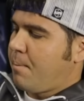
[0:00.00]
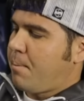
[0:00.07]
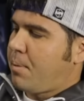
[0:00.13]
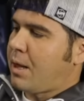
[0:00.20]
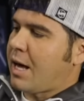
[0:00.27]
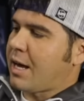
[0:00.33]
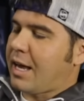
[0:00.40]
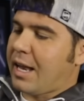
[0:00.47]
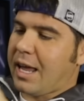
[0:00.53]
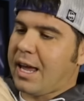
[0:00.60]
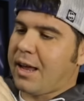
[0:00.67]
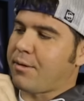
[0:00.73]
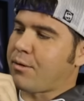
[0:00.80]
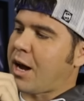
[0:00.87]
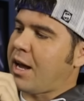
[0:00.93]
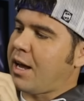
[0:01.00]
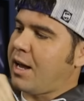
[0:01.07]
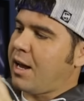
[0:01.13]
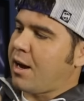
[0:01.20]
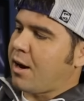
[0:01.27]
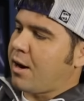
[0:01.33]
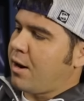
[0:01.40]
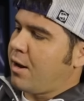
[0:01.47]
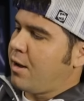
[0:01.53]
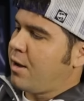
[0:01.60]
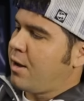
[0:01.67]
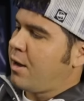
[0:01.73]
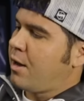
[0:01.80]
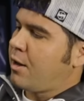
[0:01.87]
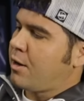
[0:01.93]
plug it in right here
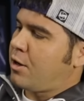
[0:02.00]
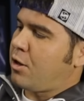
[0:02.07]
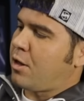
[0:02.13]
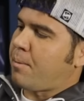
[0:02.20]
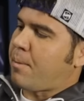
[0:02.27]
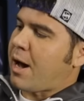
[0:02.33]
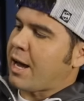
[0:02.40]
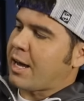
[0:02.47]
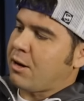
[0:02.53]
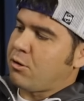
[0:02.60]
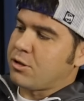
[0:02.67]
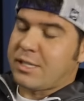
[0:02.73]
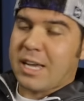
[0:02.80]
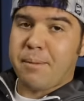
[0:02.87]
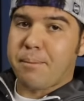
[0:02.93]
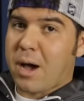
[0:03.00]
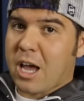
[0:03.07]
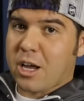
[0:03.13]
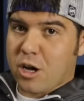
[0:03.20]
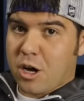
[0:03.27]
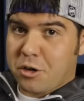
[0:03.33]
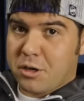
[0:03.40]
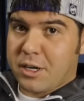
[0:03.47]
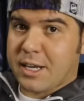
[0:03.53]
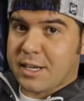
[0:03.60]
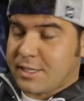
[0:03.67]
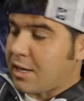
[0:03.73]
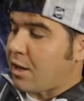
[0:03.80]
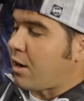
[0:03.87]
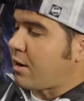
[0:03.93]
to the mic. It will say mic on your
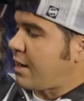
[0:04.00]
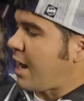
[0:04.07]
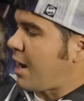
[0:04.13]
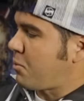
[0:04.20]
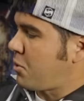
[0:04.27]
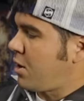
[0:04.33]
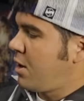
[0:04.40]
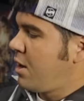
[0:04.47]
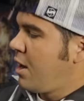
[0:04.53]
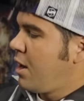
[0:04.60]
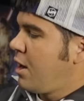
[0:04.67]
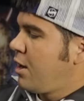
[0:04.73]
DSLR camera.